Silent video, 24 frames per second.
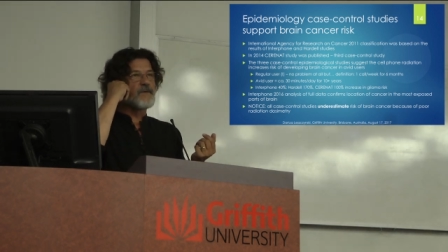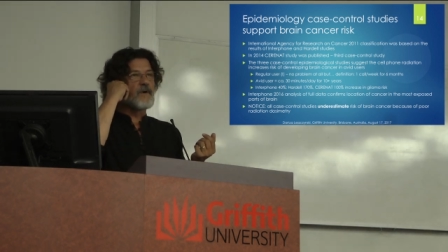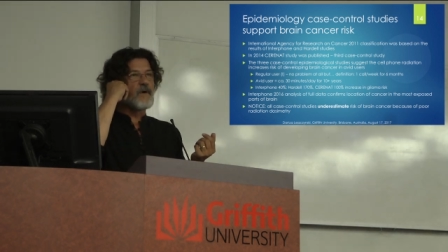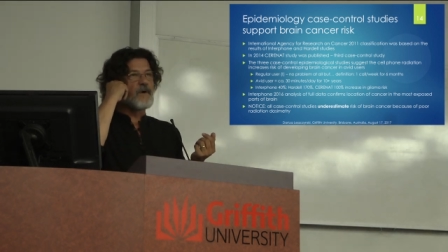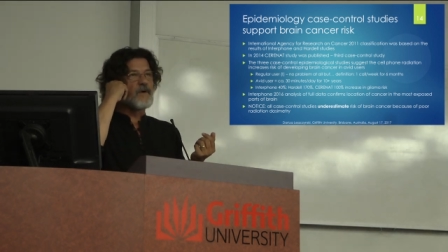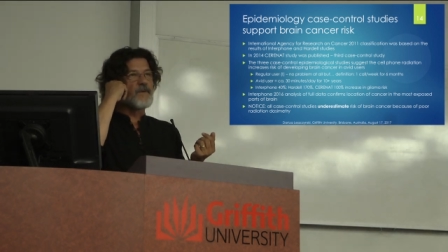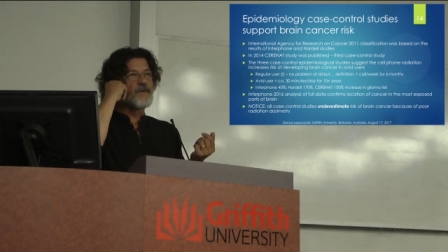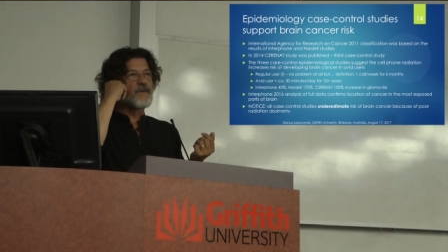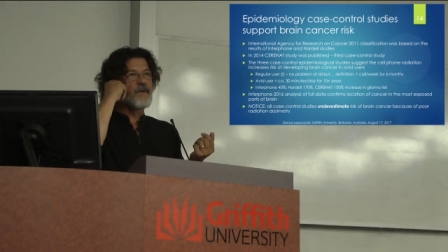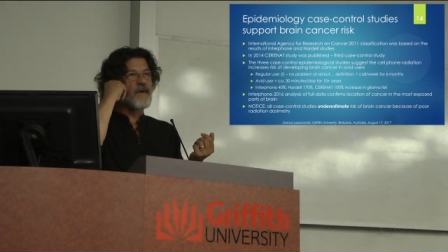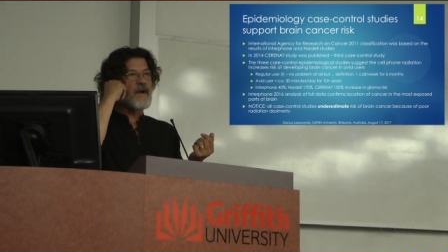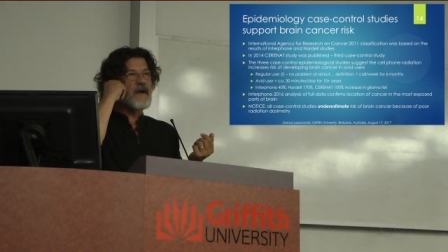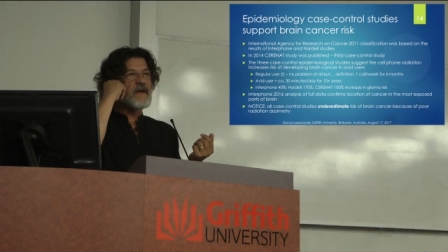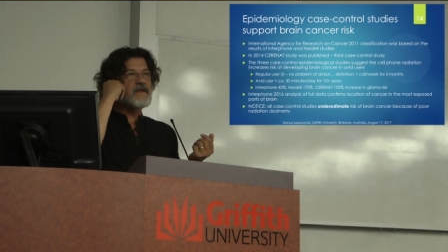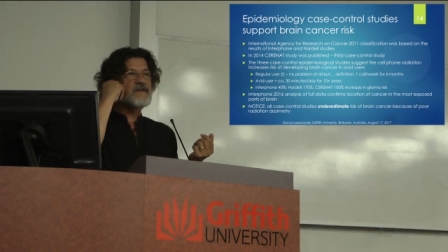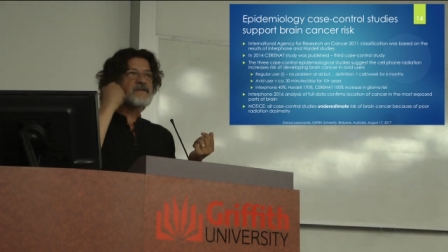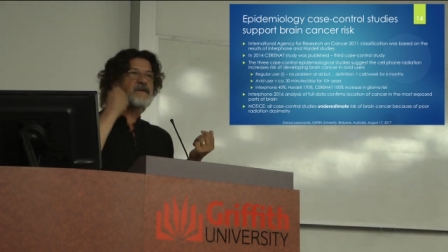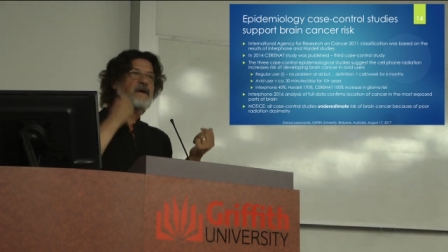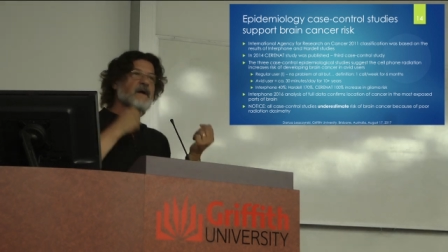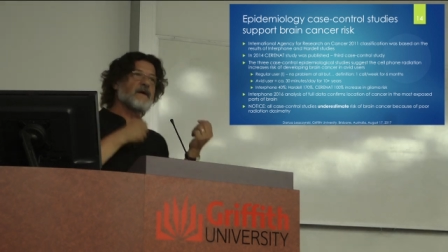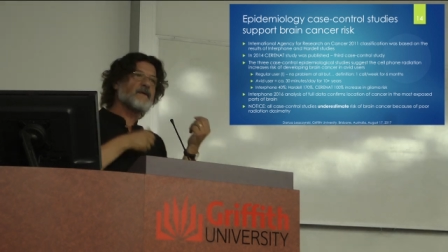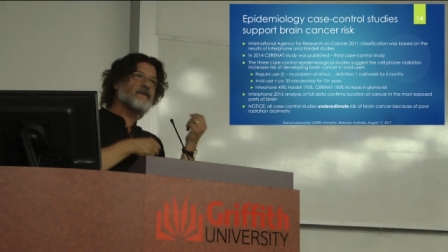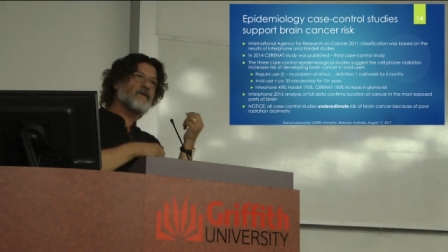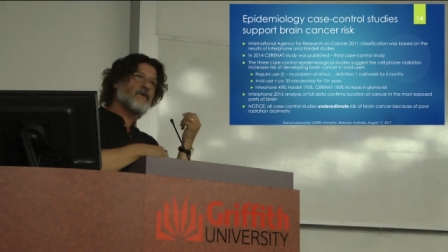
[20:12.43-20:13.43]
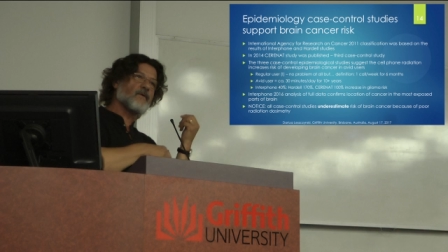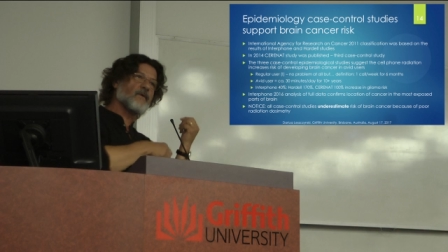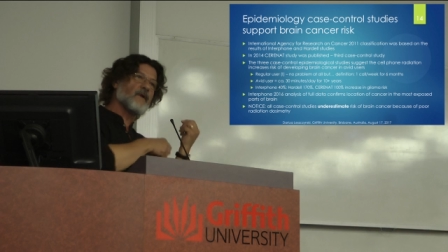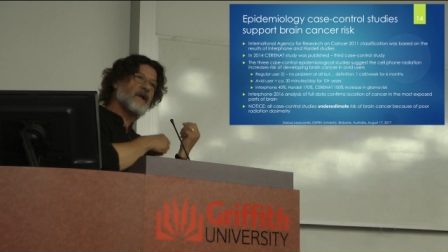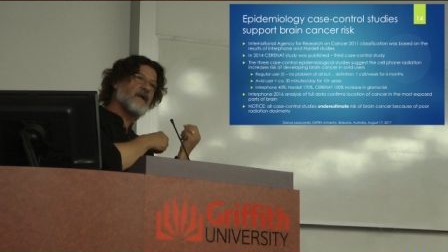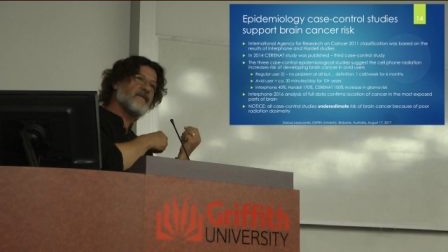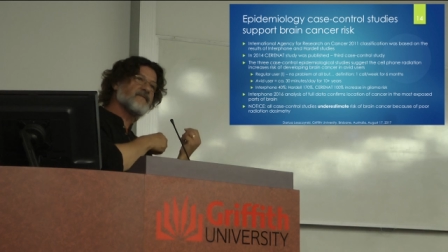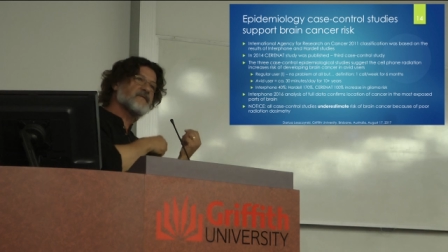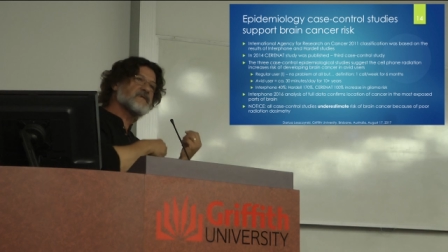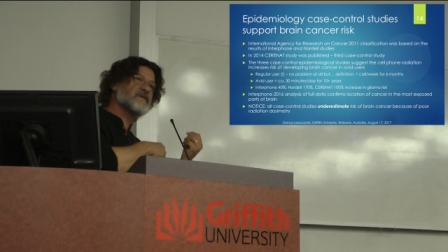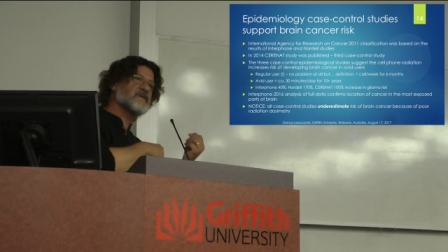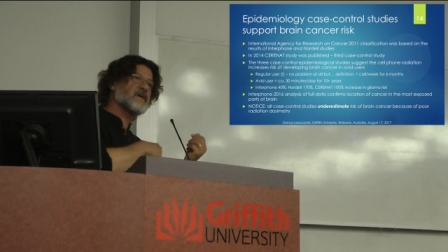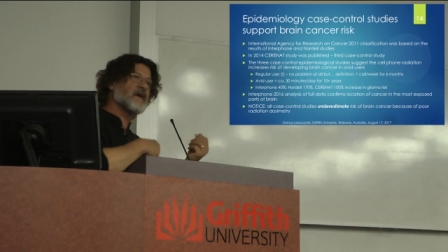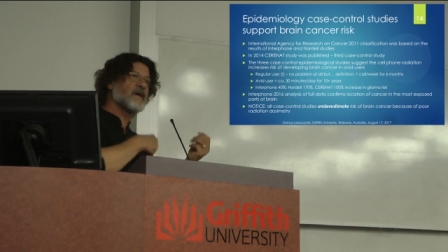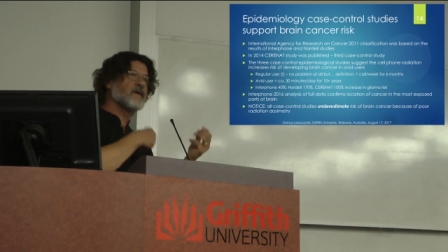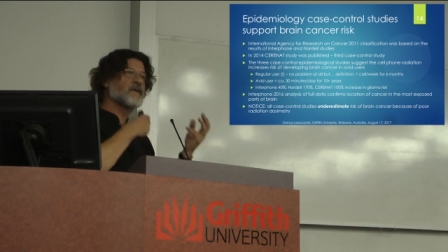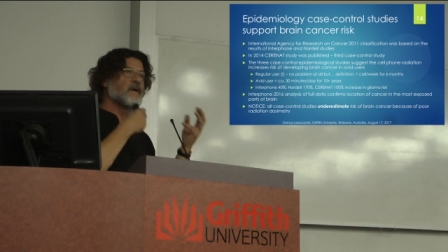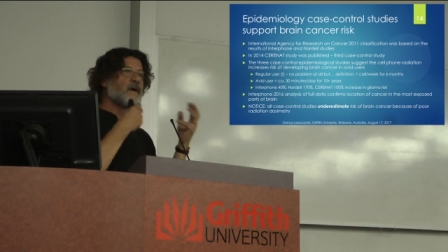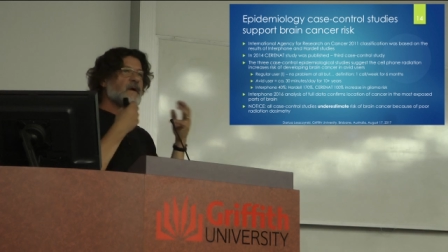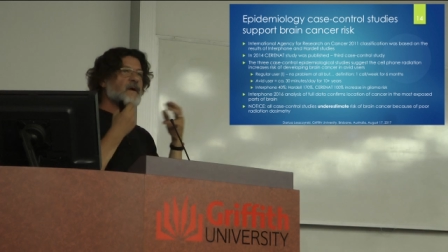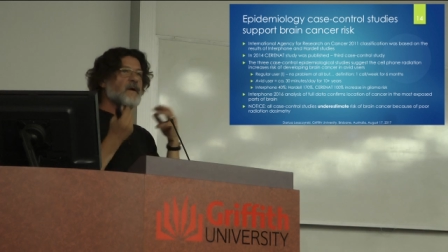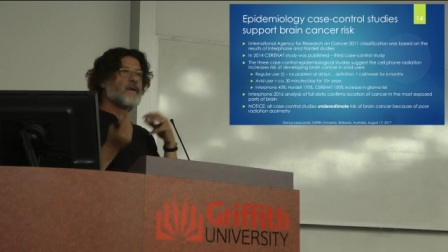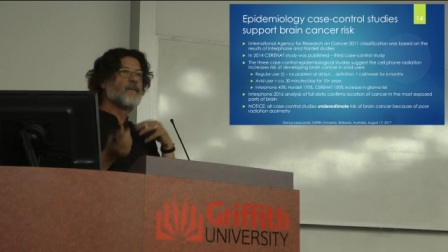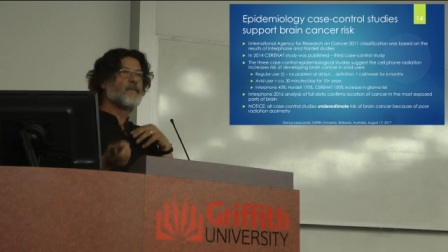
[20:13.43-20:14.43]
on the right side or left side,
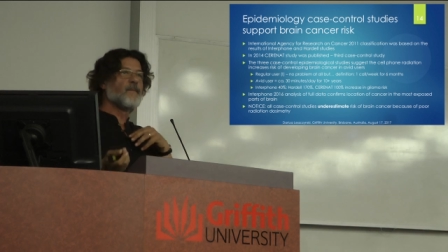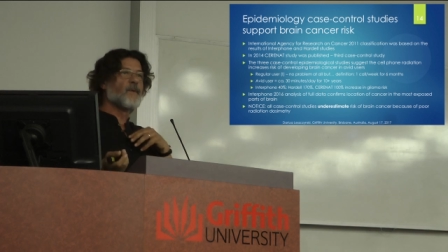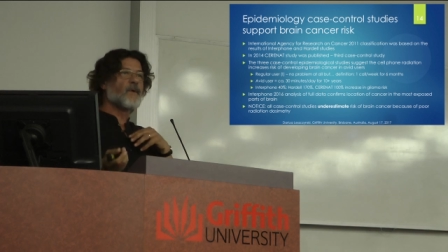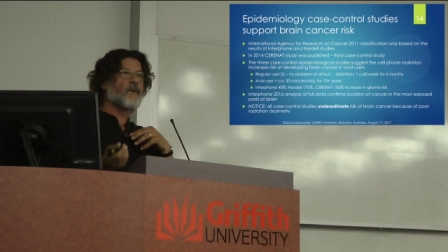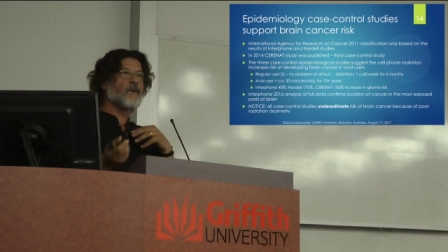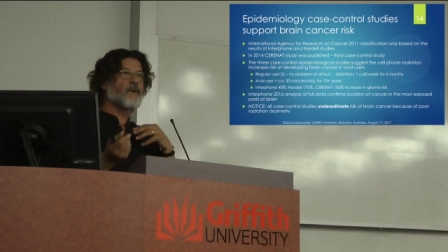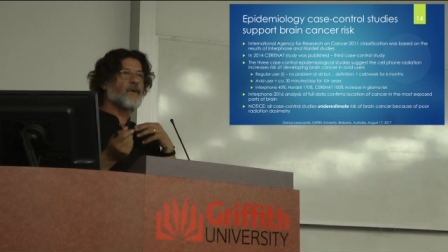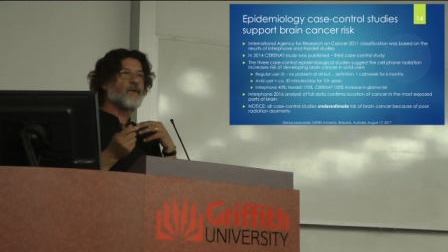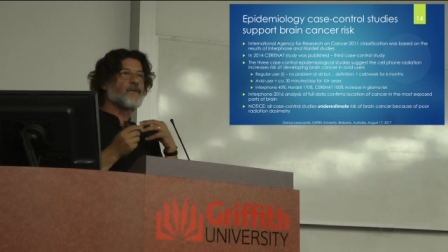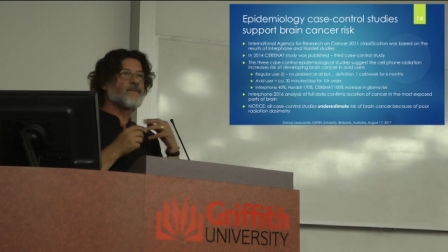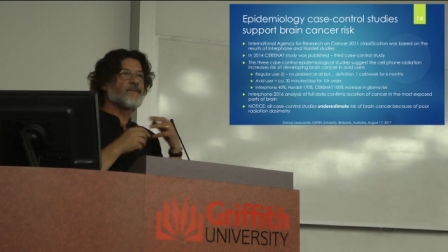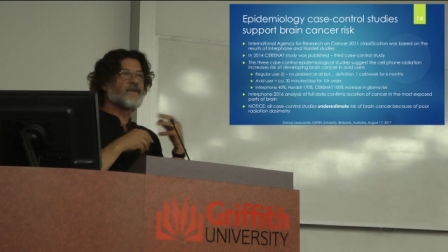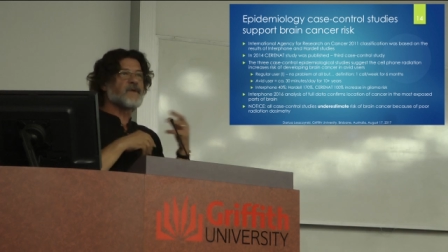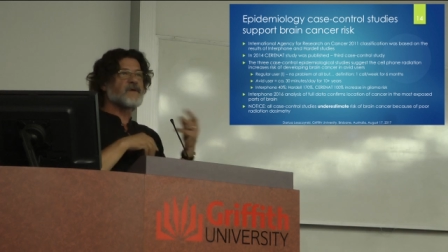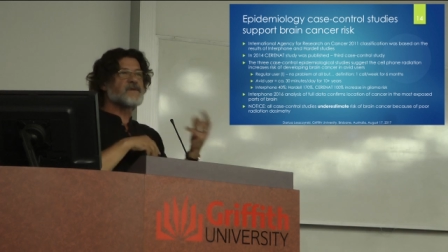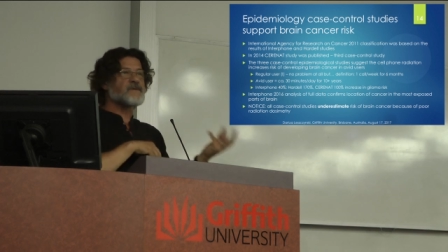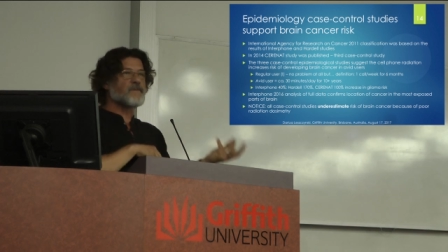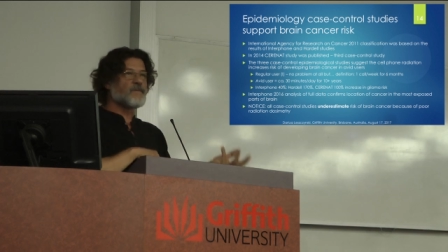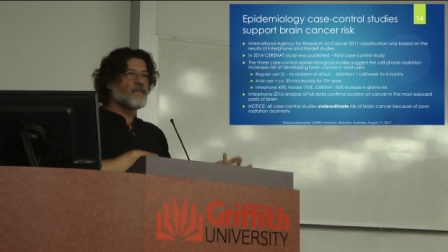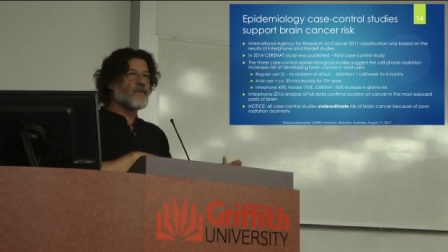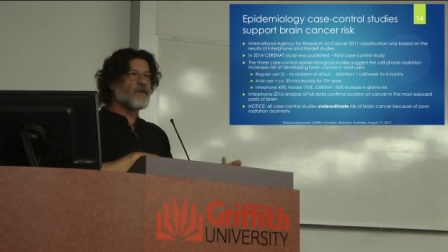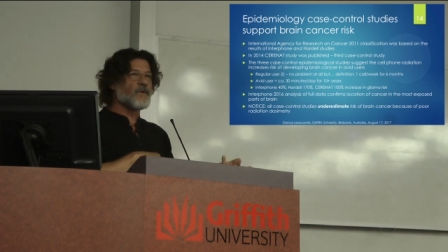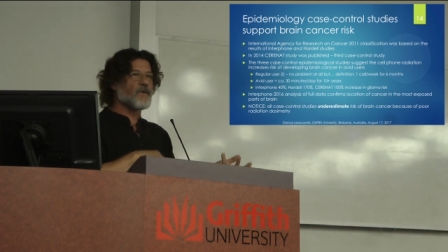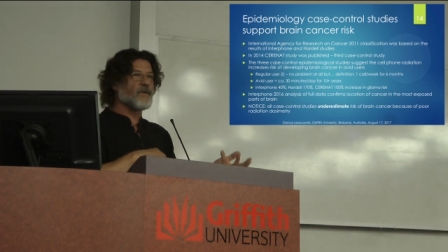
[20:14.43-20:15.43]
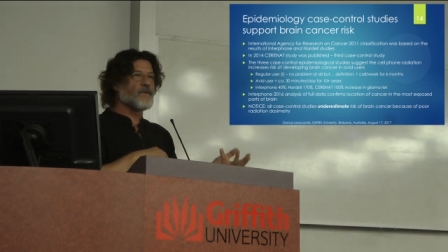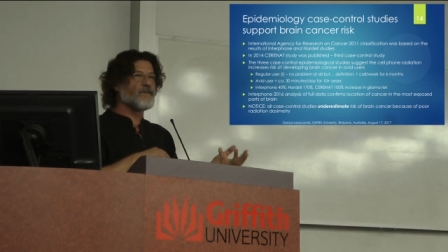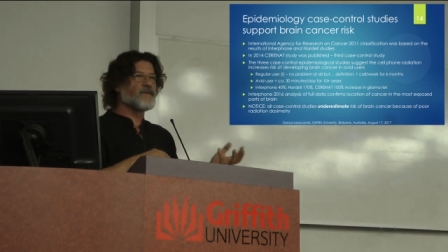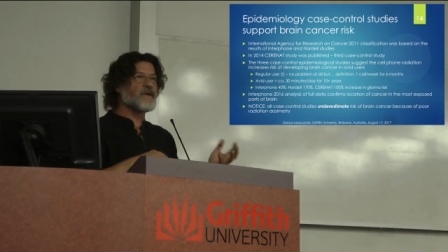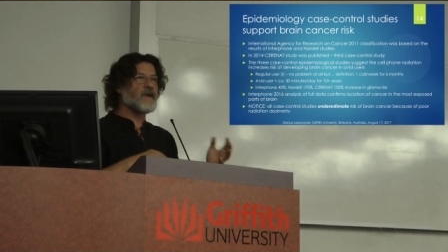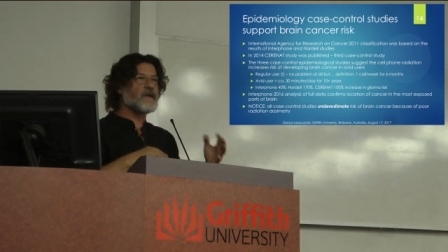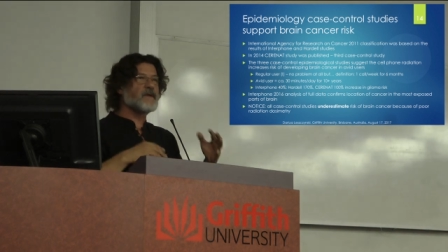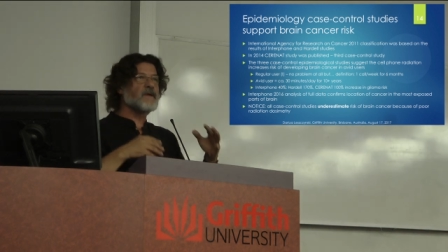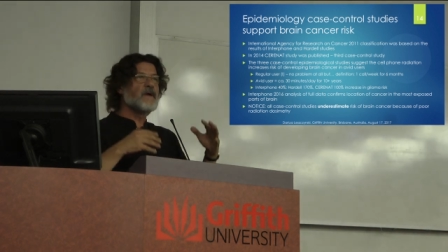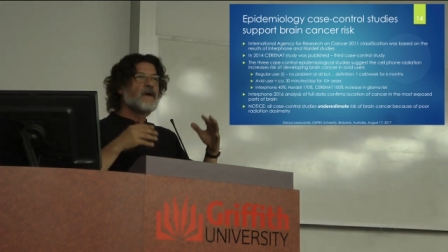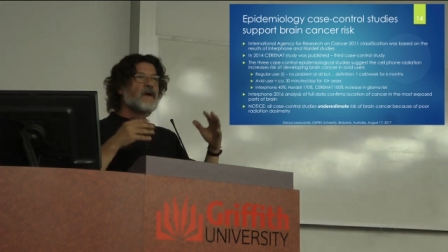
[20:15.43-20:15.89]
more on this, more on that.